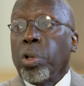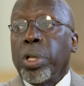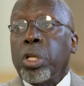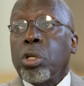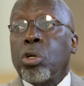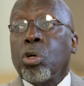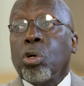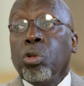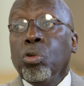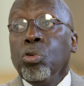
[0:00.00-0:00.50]

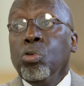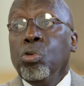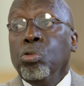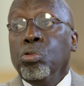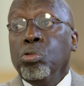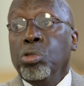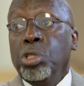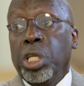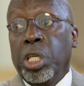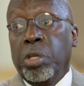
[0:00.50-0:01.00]

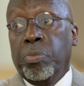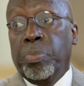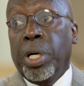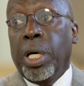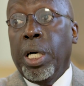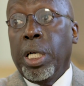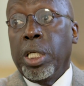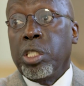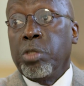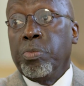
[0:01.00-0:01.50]
include J.
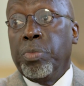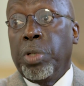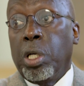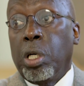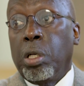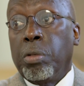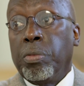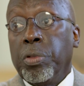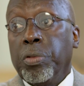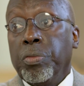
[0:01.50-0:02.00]
Pius
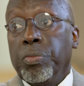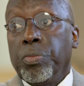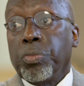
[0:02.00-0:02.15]
Barber.